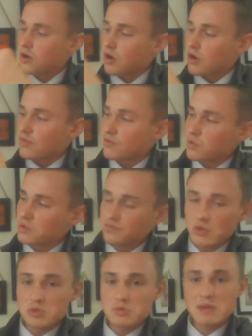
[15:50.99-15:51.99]
are full
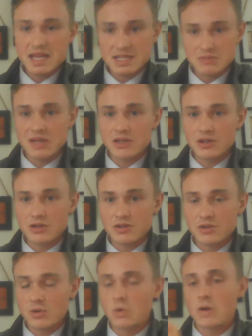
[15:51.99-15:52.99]
of those
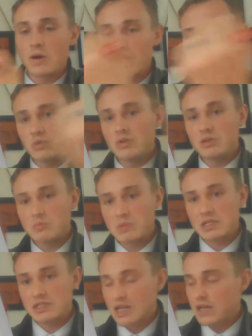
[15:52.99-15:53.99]
pacemaker or
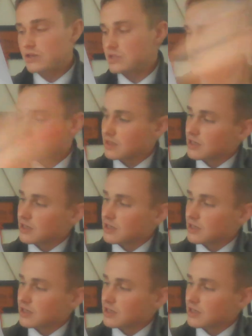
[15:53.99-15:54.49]
autorhythmic cells.